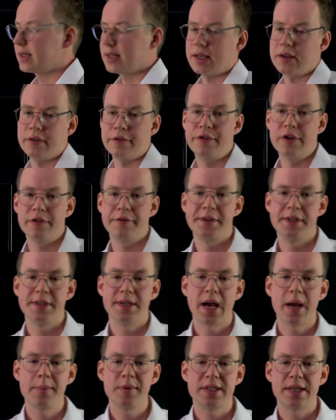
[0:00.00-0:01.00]
say, 50
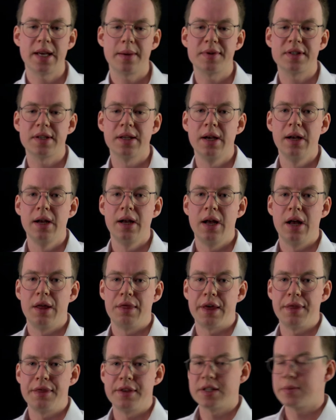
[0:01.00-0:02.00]
time steps.
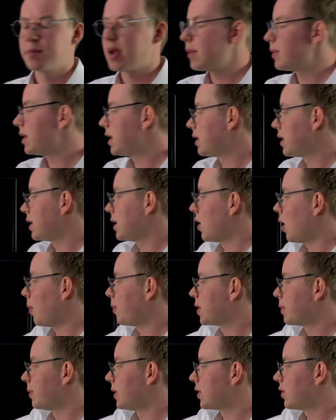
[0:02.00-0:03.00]
Then this may be the
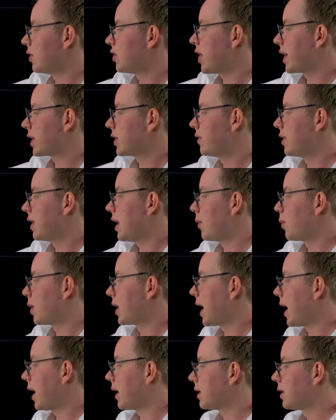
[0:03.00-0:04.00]
optimal trajectory that we
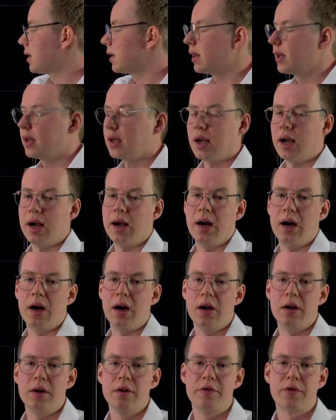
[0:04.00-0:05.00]
get
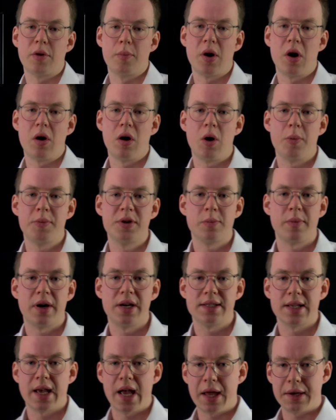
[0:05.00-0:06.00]
from our
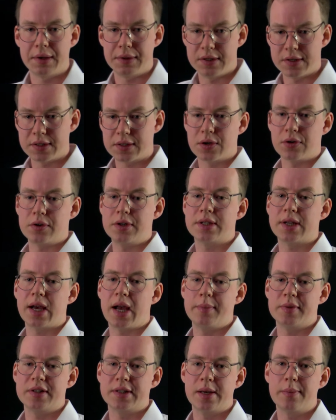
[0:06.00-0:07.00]
optimizer at this current
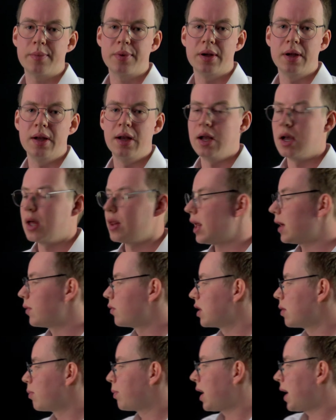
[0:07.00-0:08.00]
time step. Then
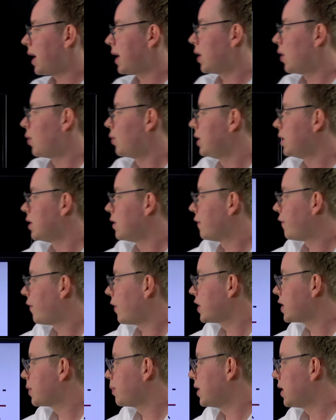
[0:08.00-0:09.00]
we apply only the
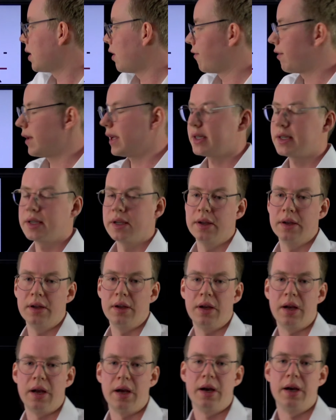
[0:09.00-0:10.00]
first bit of that
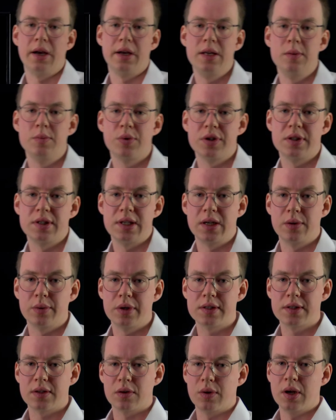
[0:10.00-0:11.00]
input
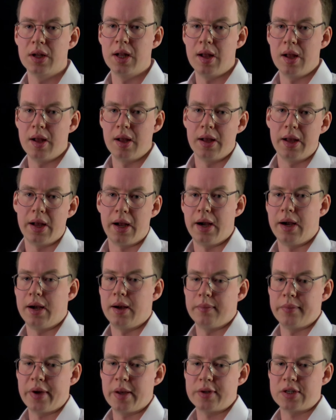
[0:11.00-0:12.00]
sequence, so
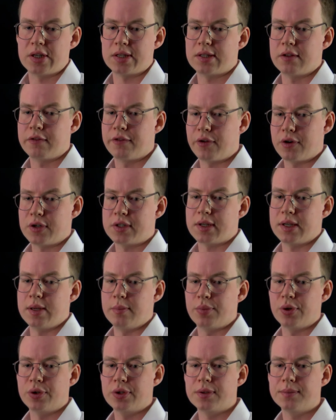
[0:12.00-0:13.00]
maybe just the first
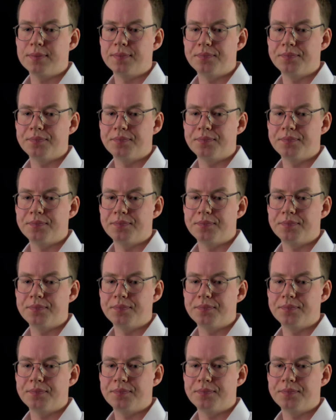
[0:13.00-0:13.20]
input.